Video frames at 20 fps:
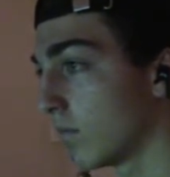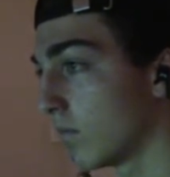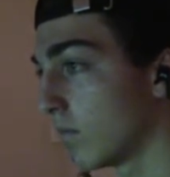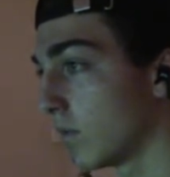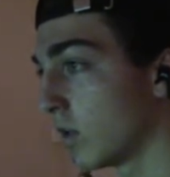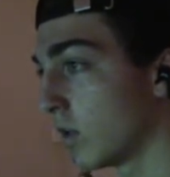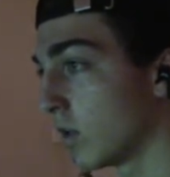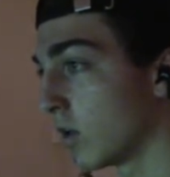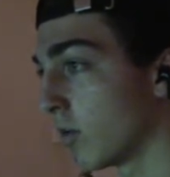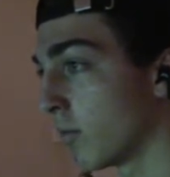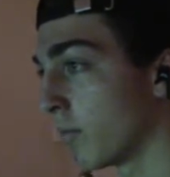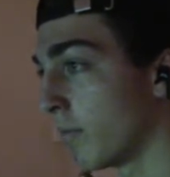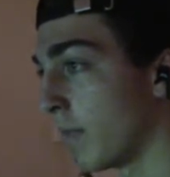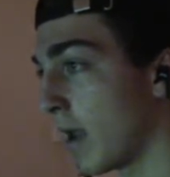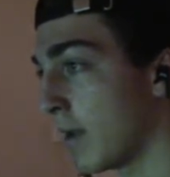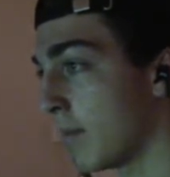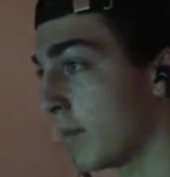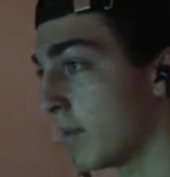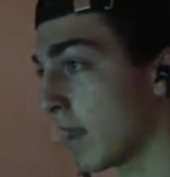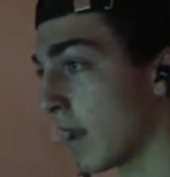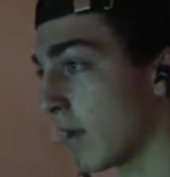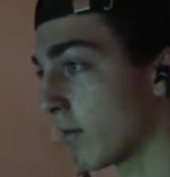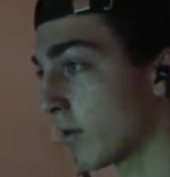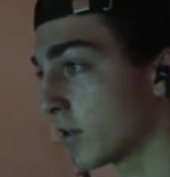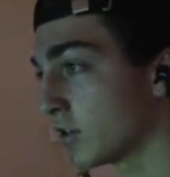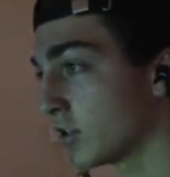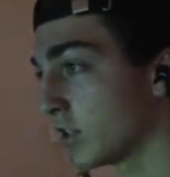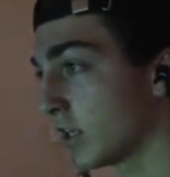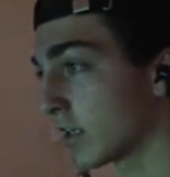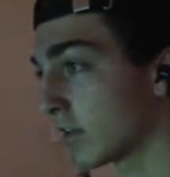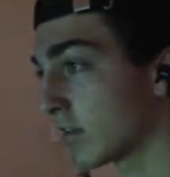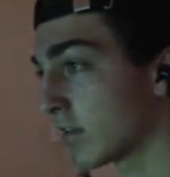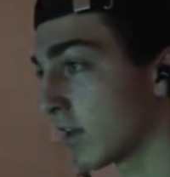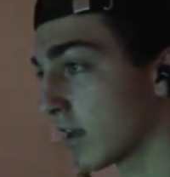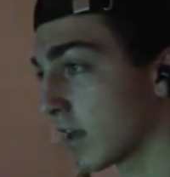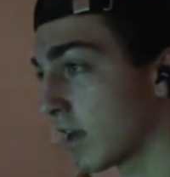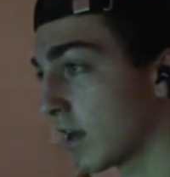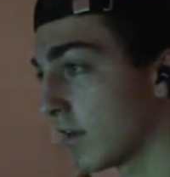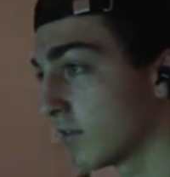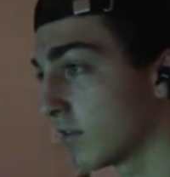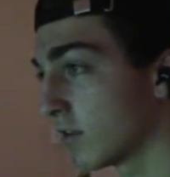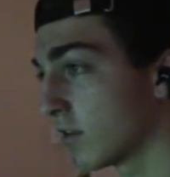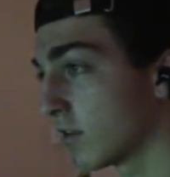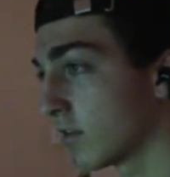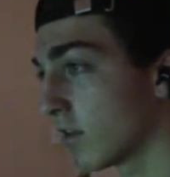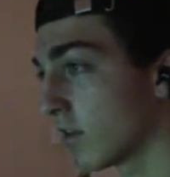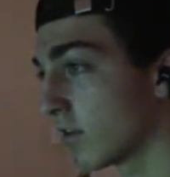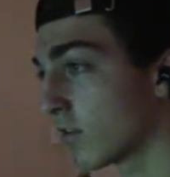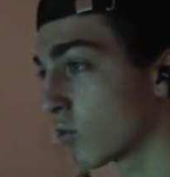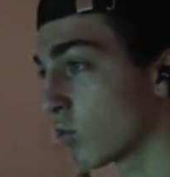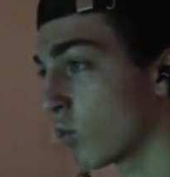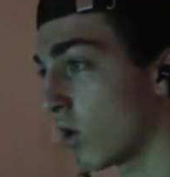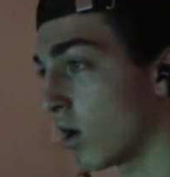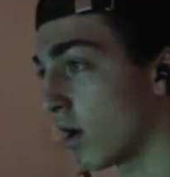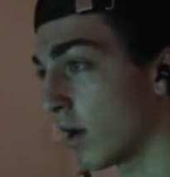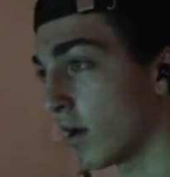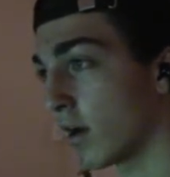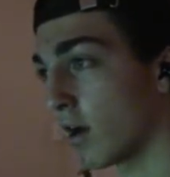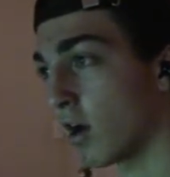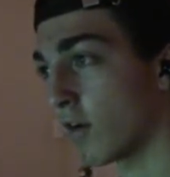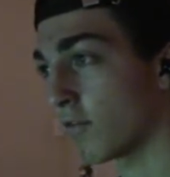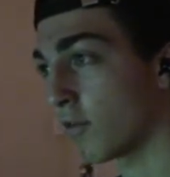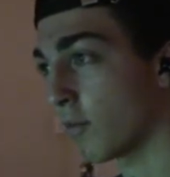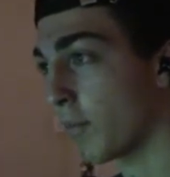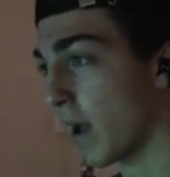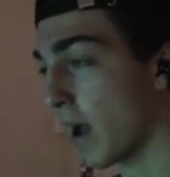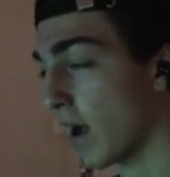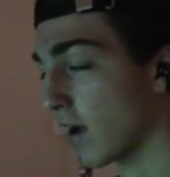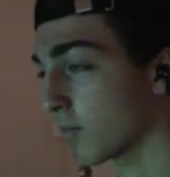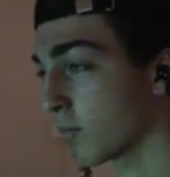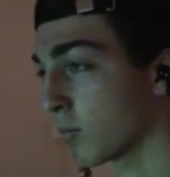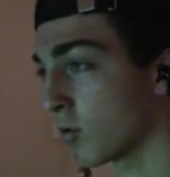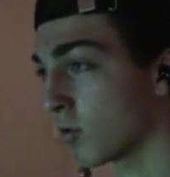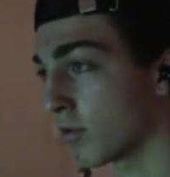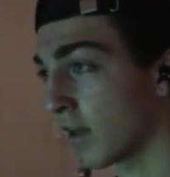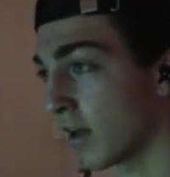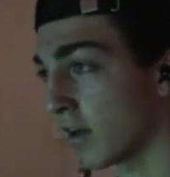You know, maybe that Rashikta comes into the squad off a pack pull. That